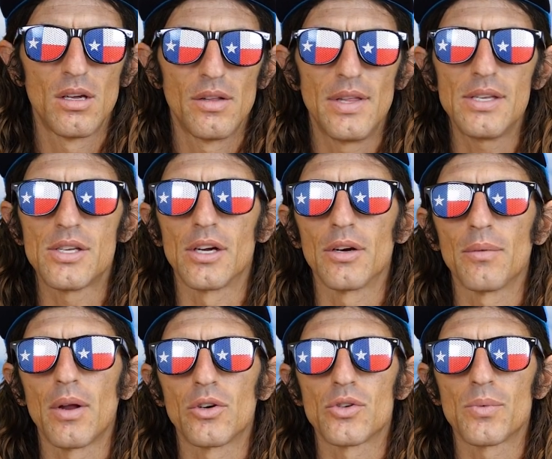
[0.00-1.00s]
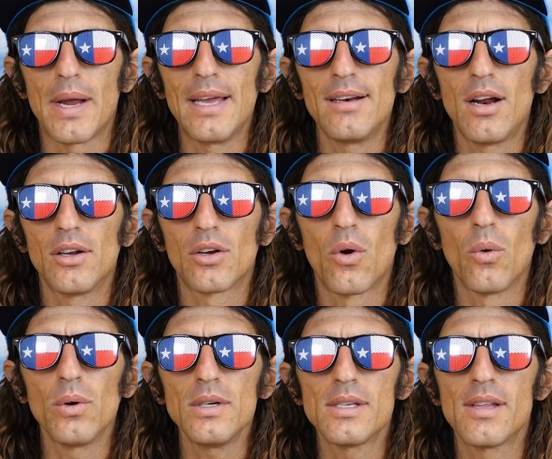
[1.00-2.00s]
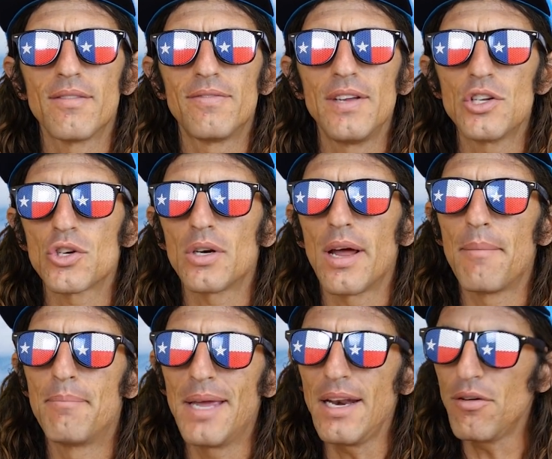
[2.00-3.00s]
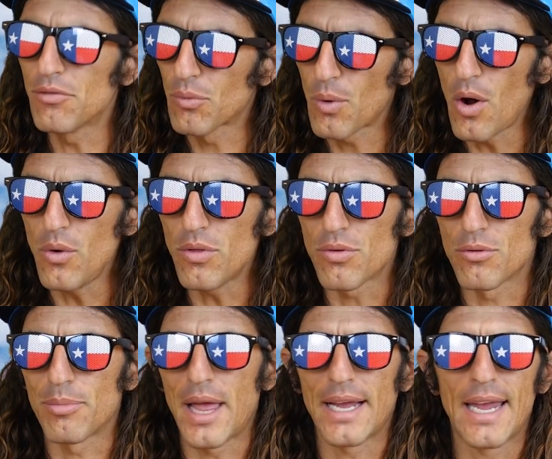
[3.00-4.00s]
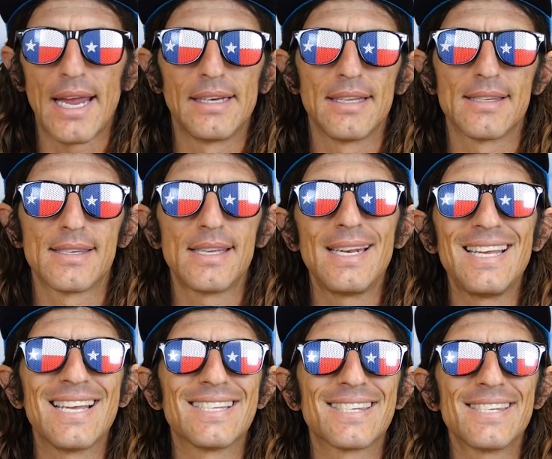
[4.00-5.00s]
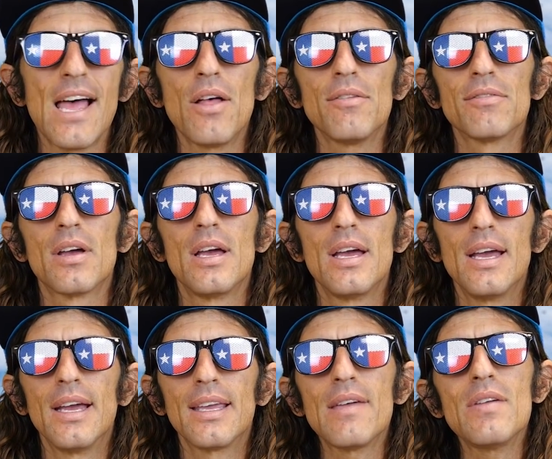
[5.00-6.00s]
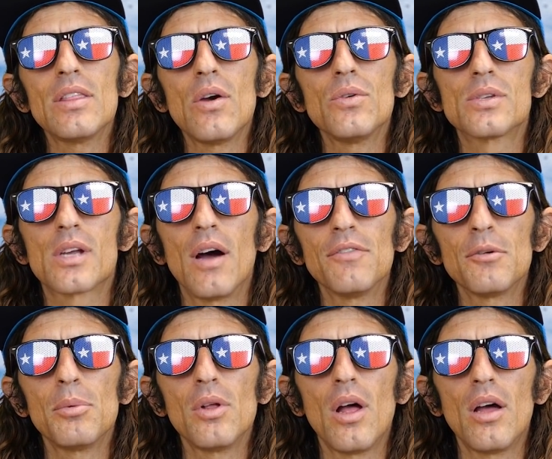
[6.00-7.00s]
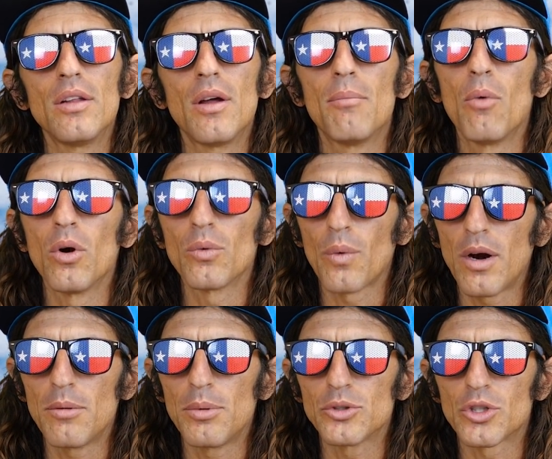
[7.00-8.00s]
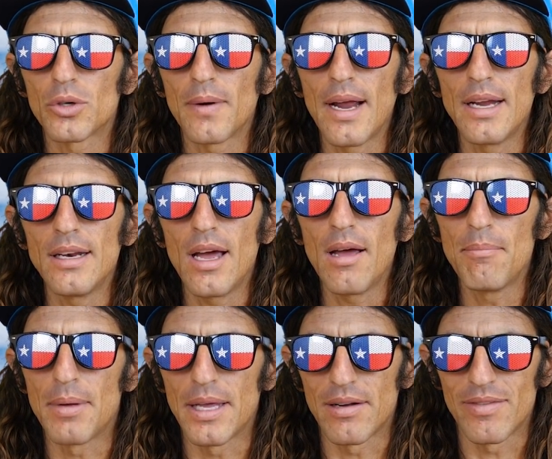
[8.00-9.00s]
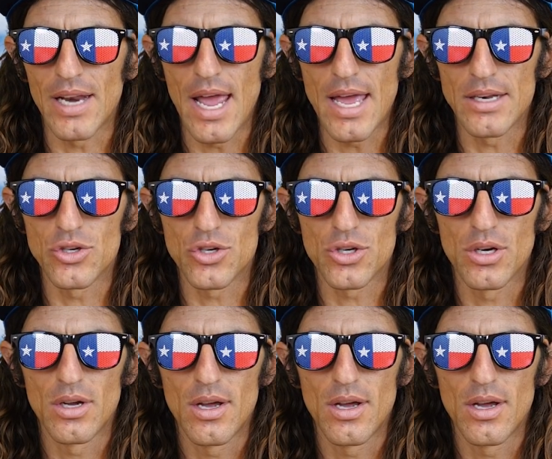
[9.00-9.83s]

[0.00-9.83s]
This year, runners ran on a course that featured a bit of road through Black Canyon City itself, giving those comfortable on more runnable terrain a bit of an edge.